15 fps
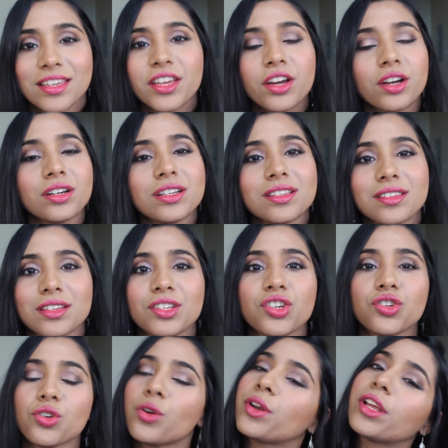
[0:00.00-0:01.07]
Here is a
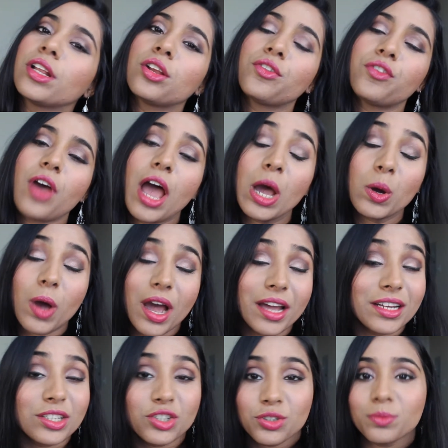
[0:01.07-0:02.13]
tutorial of how
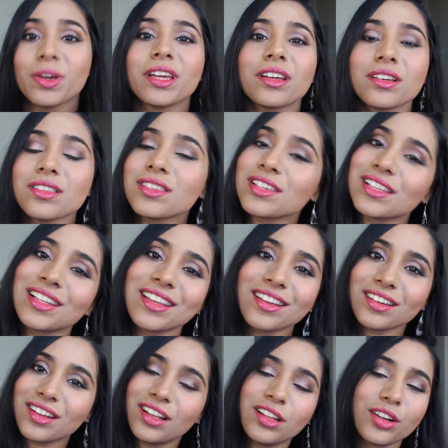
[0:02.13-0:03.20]
I do my concealing
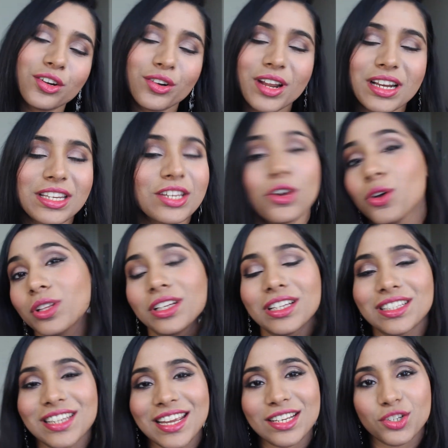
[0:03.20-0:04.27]
and color correcting on
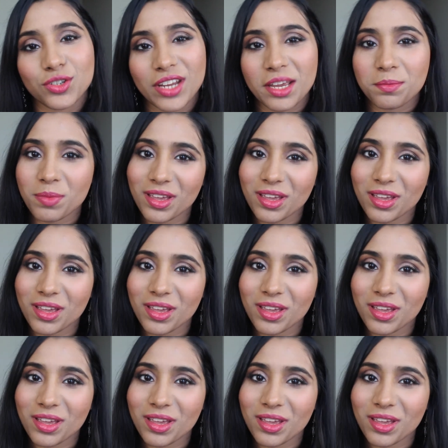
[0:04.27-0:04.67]
a day-to-day